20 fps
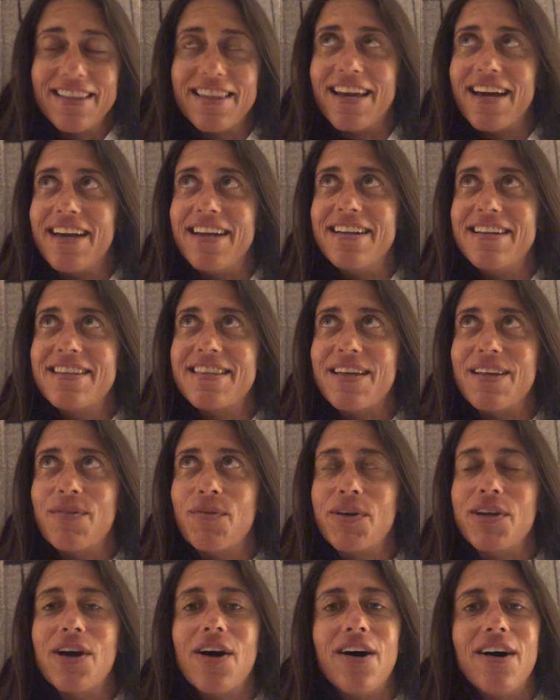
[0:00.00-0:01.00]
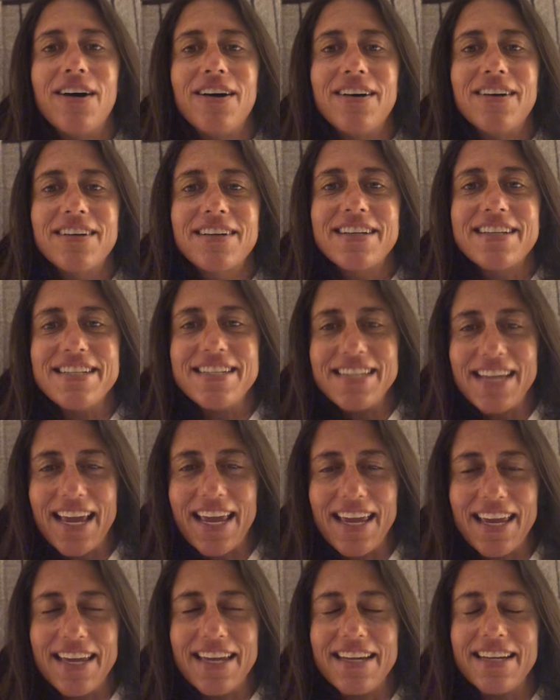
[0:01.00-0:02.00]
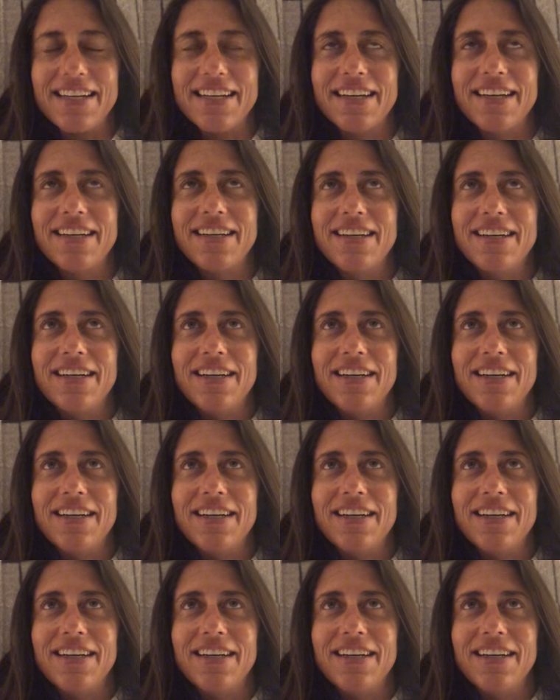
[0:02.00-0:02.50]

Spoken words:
That we all contain